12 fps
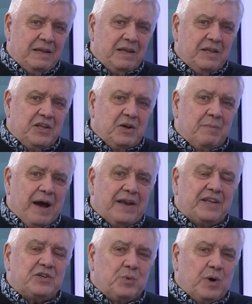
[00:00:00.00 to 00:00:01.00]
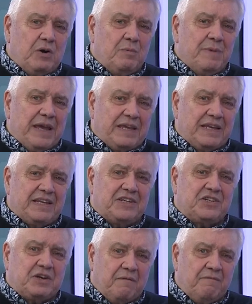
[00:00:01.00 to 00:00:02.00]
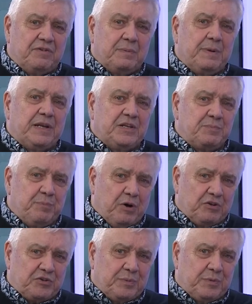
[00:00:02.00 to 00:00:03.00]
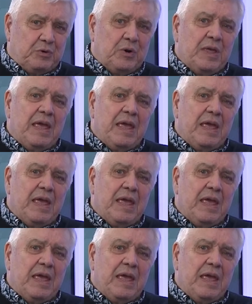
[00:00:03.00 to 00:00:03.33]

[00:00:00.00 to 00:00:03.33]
You might as well make it as comfortable as possible.